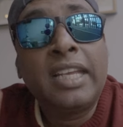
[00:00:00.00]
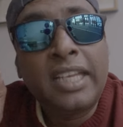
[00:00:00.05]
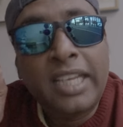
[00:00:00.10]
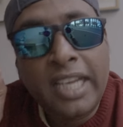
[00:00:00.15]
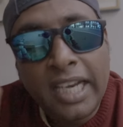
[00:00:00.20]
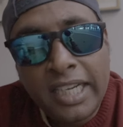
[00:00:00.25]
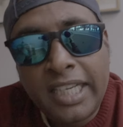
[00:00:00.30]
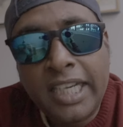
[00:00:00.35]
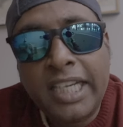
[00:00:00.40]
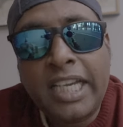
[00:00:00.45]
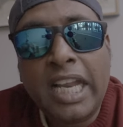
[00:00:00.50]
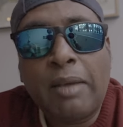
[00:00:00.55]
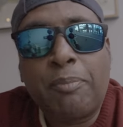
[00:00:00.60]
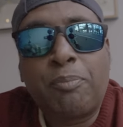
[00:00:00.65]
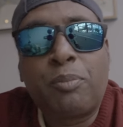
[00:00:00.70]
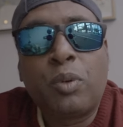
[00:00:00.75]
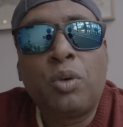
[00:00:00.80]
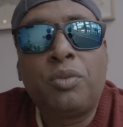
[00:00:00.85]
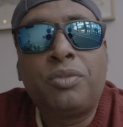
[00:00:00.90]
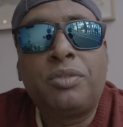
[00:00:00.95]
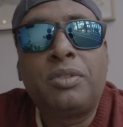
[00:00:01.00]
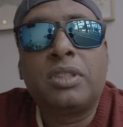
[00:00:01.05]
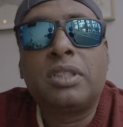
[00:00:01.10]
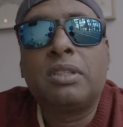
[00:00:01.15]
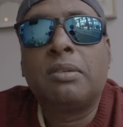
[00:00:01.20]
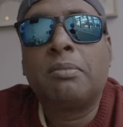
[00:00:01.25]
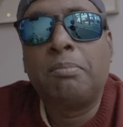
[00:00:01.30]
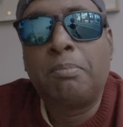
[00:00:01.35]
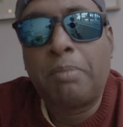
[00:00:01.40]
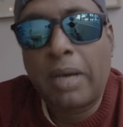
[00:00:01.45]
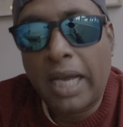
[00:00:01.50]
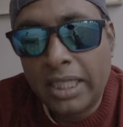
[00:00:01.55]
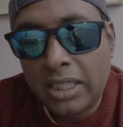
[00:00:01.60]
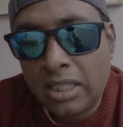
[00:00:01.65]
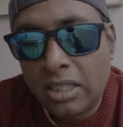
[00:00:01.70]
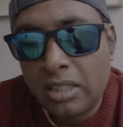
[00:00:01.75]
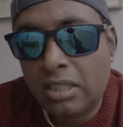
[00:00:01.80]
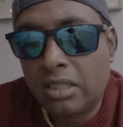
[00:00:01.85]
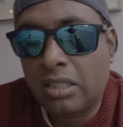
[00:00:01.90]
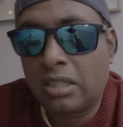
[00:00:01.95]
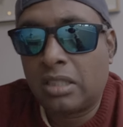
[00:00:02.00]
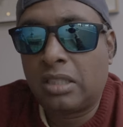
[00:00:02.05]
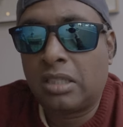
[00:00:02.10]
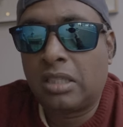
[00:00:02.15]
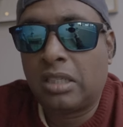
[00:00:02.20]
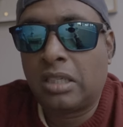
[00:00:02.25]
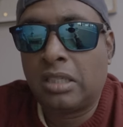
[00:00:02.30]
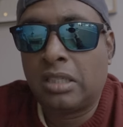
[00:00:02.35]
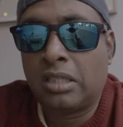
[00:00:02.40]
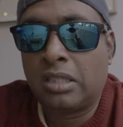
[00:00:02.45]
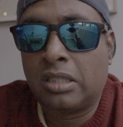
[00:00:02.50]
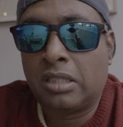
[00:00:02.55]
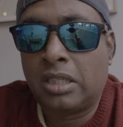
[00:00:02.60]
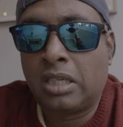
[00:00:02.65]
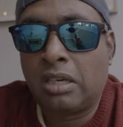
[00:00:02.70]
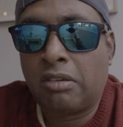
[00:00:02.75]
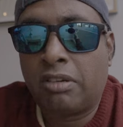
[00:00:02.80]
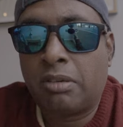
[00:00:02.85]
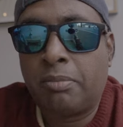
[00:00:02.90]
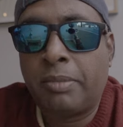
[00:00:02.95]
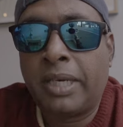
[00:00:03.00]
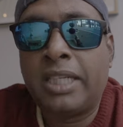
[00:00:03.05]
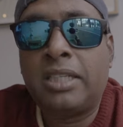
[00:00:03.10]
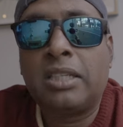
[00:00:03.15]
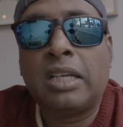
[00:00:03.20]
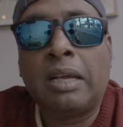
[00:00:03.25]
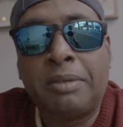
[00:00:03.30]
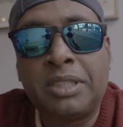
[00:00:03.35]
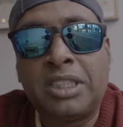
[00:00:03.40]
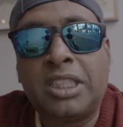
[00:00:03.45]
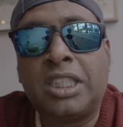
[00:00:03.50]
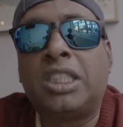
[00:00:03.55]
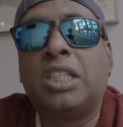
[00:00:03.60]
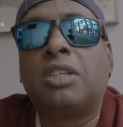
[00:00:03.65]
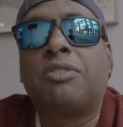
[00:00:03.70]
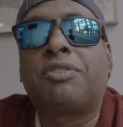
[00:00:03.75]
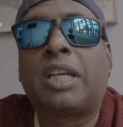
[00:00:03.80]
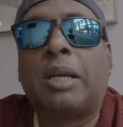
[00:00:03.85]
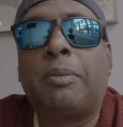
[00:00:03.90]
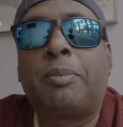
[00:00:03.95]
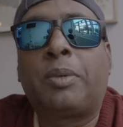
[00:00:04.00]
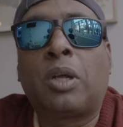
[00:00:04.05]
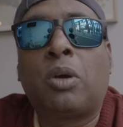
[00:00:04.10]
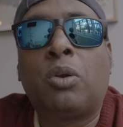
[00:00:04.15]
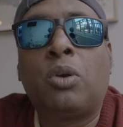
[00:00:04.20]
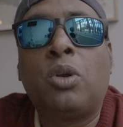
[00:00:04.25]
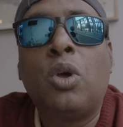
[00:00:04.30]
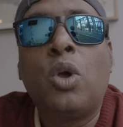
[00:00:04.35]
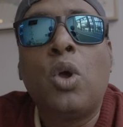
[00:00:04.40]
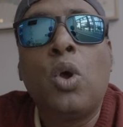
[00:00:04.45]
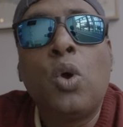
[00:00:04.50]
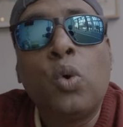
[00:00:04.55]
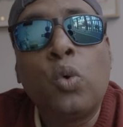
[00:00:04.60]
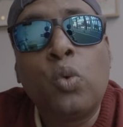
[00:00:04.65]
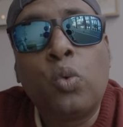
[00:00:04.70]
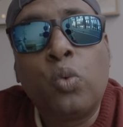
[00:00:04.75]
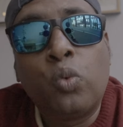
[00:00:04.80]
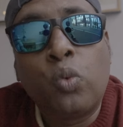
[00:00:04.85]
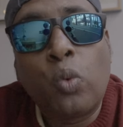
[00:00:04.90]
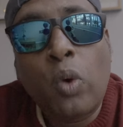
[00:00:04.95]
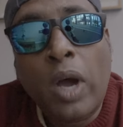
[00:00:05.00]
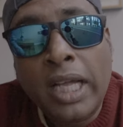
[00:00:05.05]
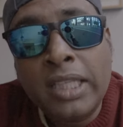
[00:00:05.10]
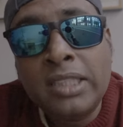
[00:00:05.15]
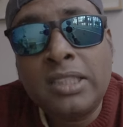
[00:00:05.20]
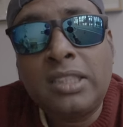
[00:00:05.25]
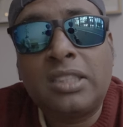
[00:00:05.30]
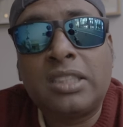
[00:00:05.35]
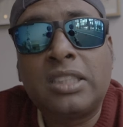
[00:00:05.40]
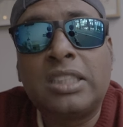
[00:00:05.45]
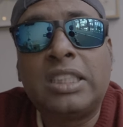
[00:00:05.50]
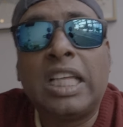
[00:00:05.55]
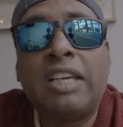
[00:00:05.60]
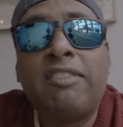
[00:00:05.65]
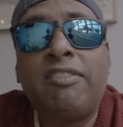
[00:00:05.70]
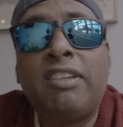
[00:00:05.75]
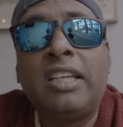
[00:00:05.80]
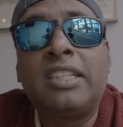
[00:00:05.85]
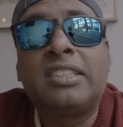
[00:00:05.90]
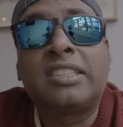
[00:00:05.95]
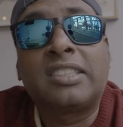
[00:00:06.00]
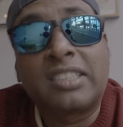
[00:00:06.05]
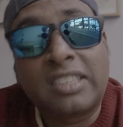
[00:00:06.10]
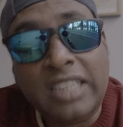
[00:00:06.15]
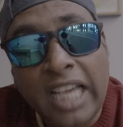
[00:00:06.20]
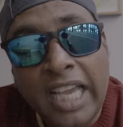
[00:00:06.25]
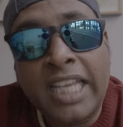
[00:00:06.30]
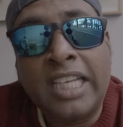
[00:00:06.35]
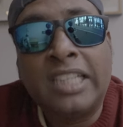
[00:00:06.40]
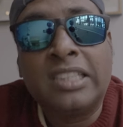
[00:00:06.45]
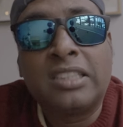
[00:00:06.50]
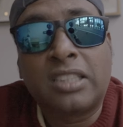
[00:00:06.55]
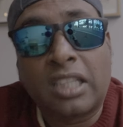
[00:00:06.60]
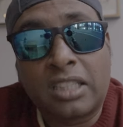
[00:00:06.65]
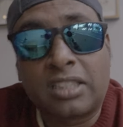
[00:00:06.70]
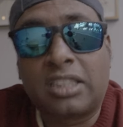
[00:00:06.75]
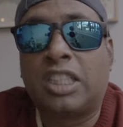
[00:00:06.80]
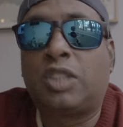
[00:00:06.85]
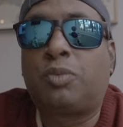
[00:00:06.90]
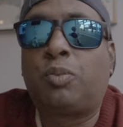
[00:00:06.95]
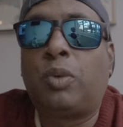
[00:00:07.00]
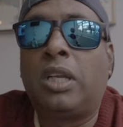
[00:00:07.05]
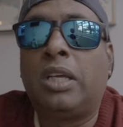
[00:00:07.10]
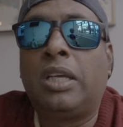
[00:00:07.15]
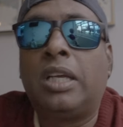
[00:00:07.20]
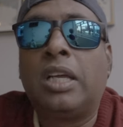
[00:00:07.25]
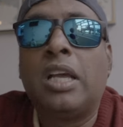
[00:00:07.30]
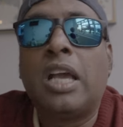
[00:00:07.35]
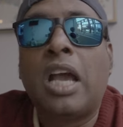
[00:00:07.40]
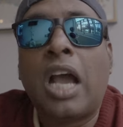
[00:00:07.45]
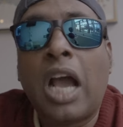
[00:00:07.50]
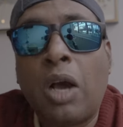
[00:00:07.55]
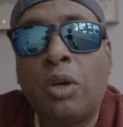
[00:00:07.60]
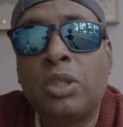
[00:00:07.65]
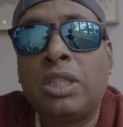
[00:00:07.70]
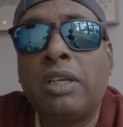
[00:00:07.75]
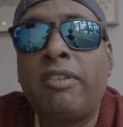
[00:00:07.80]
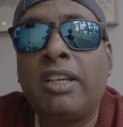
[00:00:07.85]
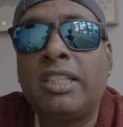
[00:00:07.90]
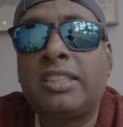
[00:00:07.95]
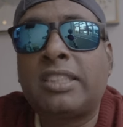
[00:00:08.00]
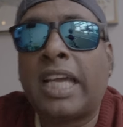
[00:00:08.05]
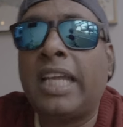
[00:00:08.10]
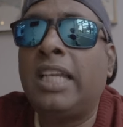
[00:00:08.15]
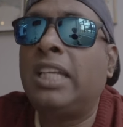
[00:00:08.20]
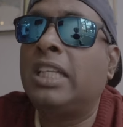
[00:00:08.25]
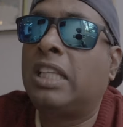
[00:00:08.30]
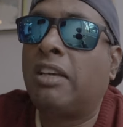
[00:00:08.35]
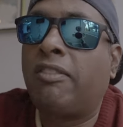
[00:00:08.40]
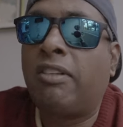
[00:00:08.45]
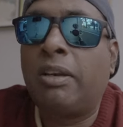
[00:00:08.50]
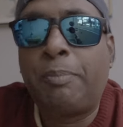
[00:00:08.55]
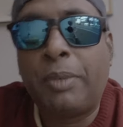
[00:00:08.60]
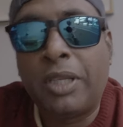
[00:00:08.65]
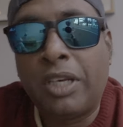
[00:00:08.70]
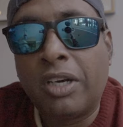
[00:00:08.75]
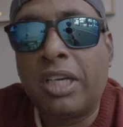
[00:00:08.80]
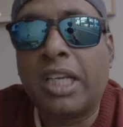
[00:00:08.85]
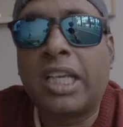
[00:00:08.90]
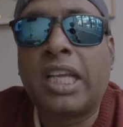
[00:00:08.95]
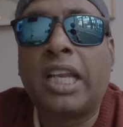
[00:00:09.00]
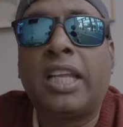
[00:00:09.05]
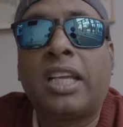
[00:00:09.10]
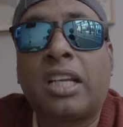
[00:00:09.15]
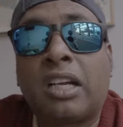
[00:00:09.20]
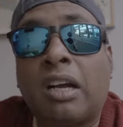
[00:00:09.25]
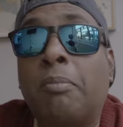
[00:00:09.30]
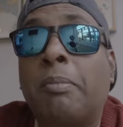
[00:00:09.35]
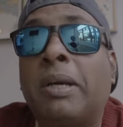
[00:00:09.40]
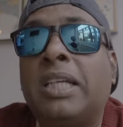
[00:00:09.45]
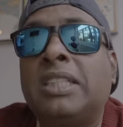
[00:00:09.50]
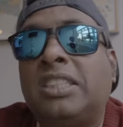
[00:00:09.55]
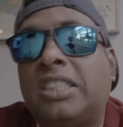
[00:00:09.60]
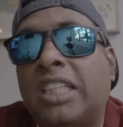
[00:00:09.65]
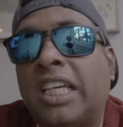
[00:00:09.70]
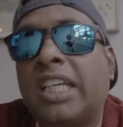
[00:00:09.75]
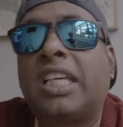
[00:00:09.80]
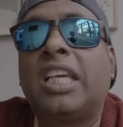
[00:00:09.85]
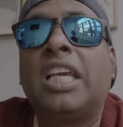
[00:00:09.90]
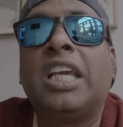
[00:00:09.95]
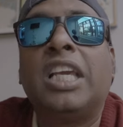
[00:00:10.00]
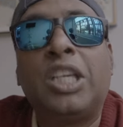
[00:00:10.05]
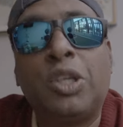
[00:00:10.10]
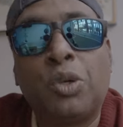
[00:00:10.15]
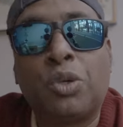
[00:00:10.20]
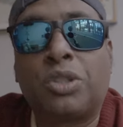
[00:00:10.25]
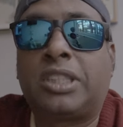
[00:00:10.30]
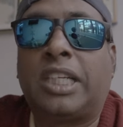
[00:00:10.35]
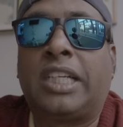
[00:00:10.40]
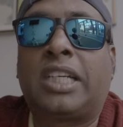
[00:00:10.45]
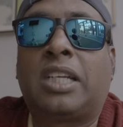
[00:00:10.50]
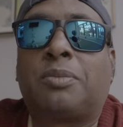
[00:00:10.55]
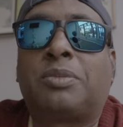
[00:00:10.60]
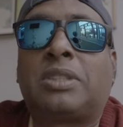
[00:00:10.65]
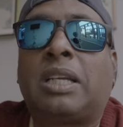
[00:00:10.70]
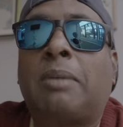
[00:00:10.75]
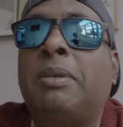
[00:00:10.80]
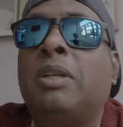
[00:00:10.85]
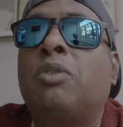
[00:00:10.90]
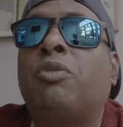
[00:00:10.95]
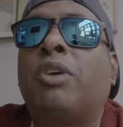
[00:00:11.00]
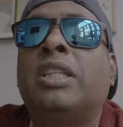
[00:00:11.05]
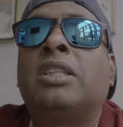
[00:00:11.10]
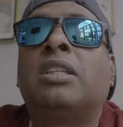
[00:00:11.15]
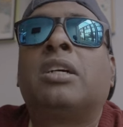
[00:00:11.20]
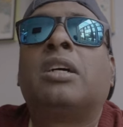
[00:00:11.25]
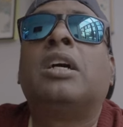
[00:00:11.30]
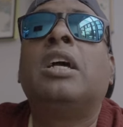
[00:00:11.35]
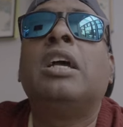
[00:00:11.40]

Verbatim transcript: get it approved by the uh, government and City of Cape Town. Once they will sign successfully, how they will sign? They will periodically come and check your setups. I mean, when the